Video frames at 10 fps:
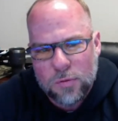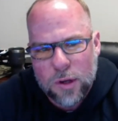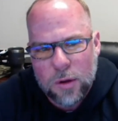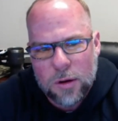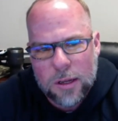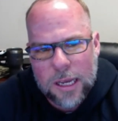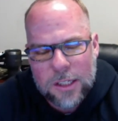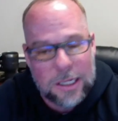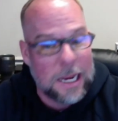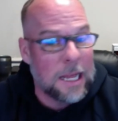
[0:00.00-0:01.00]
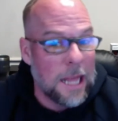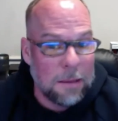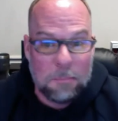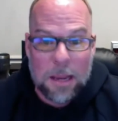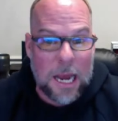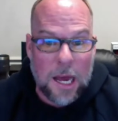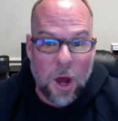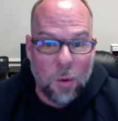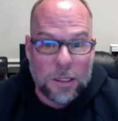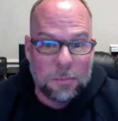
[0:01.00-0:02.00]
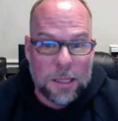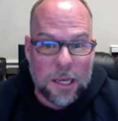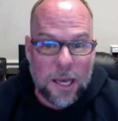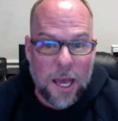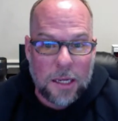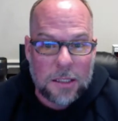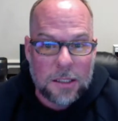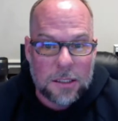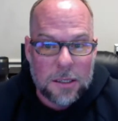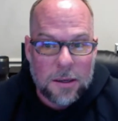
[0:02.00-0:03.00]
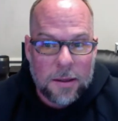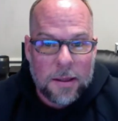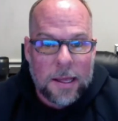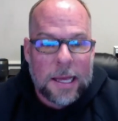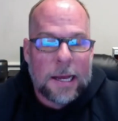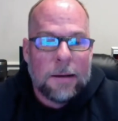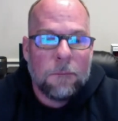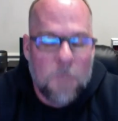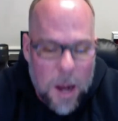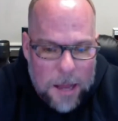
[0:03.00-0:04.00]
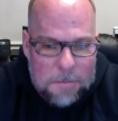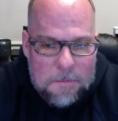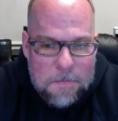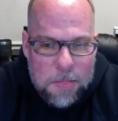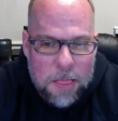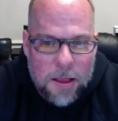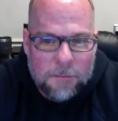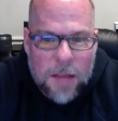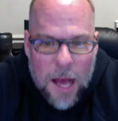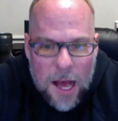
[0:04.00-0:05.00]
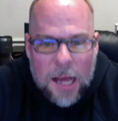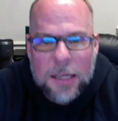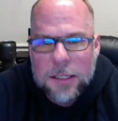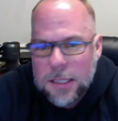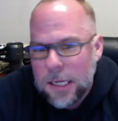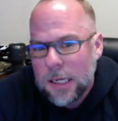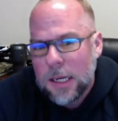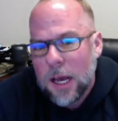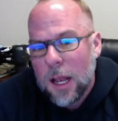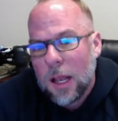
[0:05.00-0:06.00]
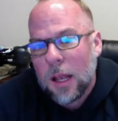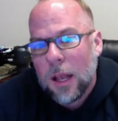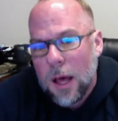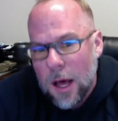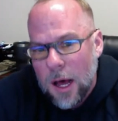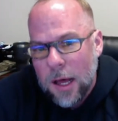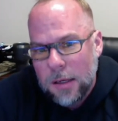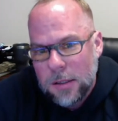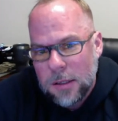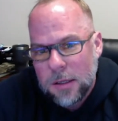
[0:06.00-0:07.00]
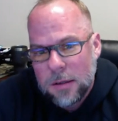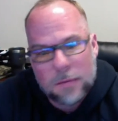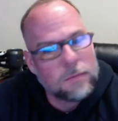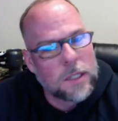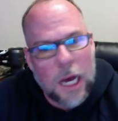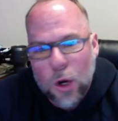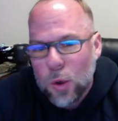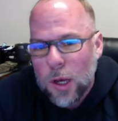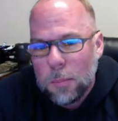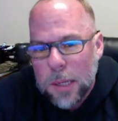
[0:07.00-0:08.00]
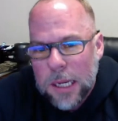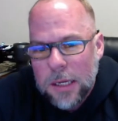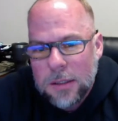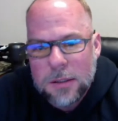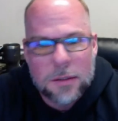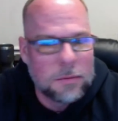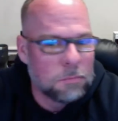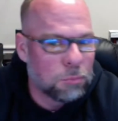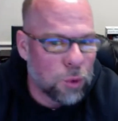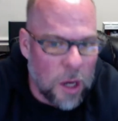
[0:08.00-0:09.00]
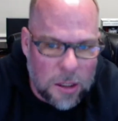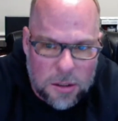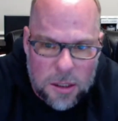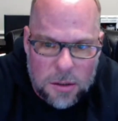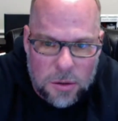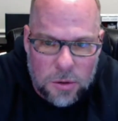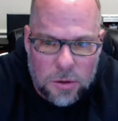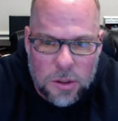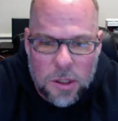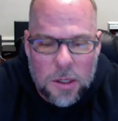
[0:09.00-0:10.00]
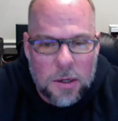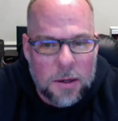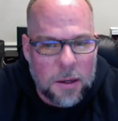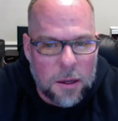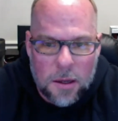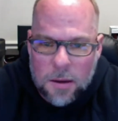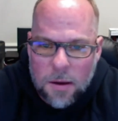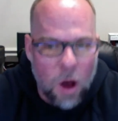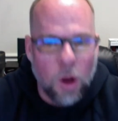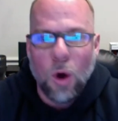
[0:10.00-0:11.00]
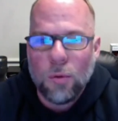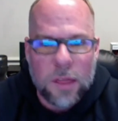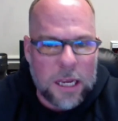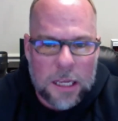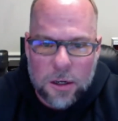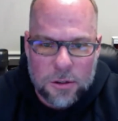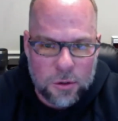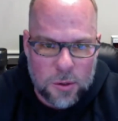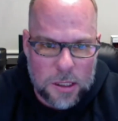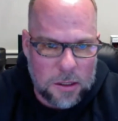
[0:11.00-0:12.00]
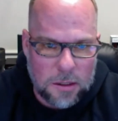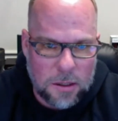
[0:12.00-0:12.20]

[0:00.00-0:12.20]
communication, and that may not always be the case. But I see a lot title companies, processors, all over the industry